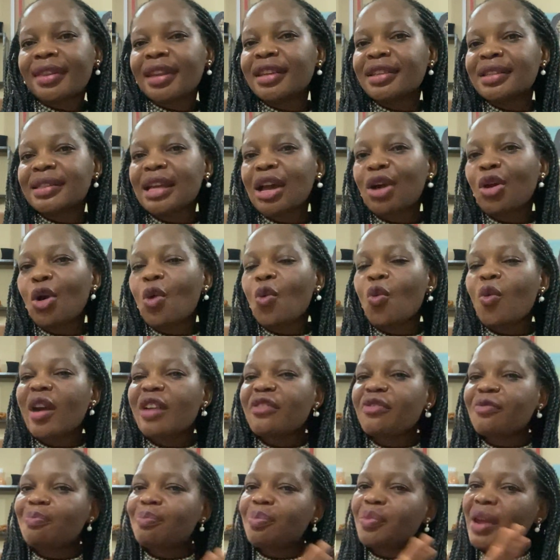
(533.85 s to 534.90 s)
second
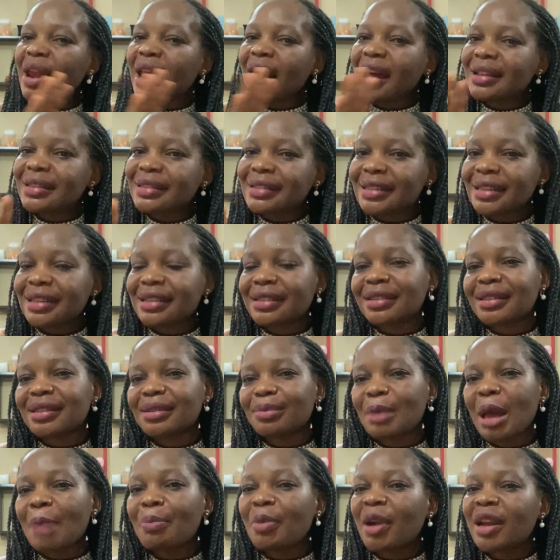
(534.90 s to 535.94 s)
wife planned it.
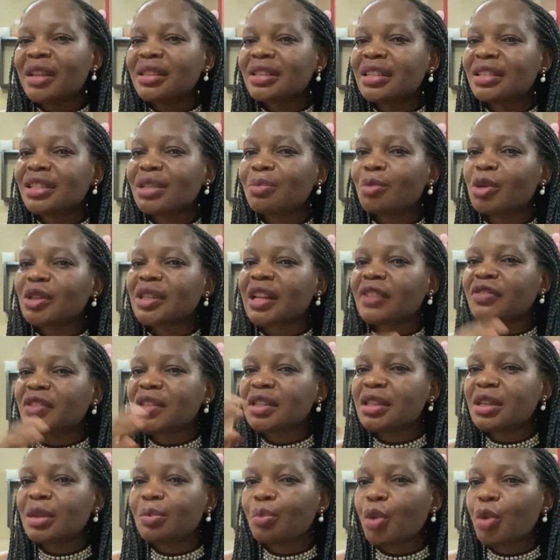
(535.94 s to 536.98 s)
Apparently, she must have
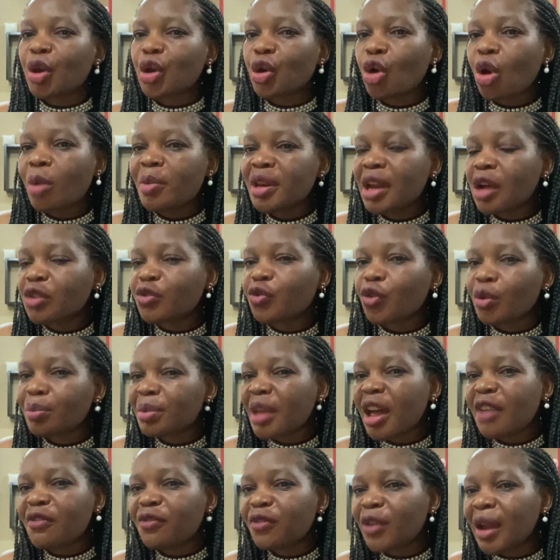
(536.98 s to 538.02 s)
seen the boy coming out from
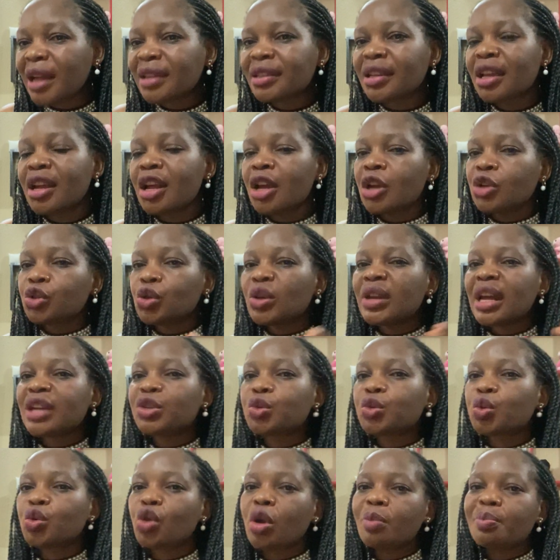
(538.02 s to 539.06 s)
that flat so that
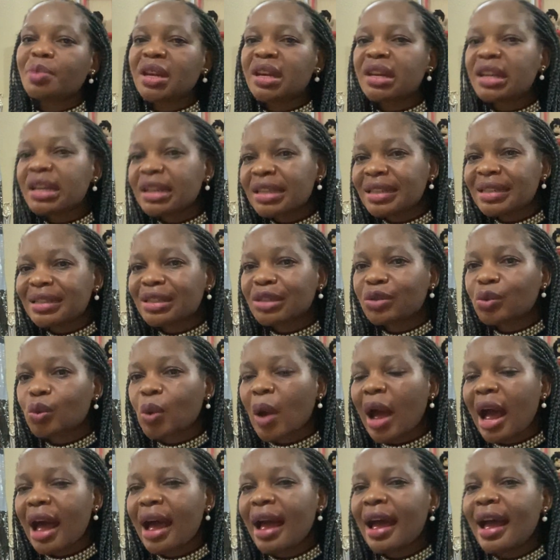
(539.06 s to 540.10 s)
it will not be linked to
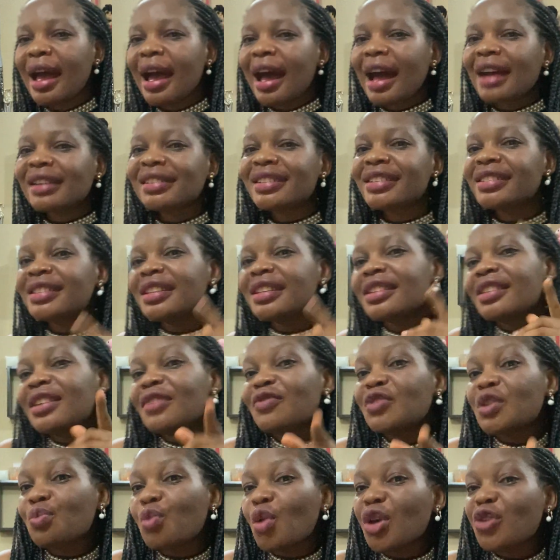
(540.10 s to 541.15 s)
her. And she didn't give
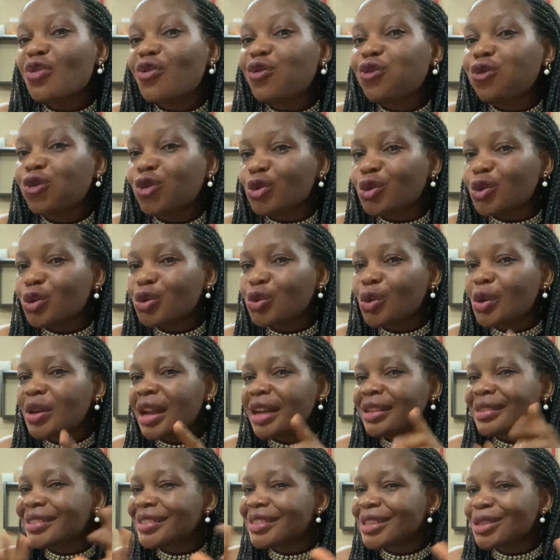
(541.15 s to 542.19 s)
the boy food so
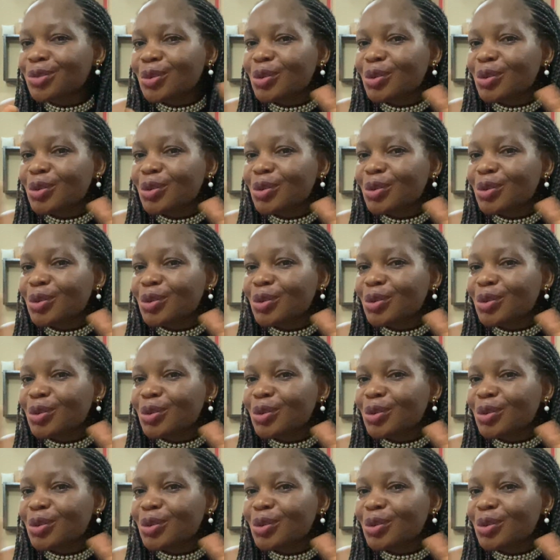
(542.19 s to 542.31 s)
that it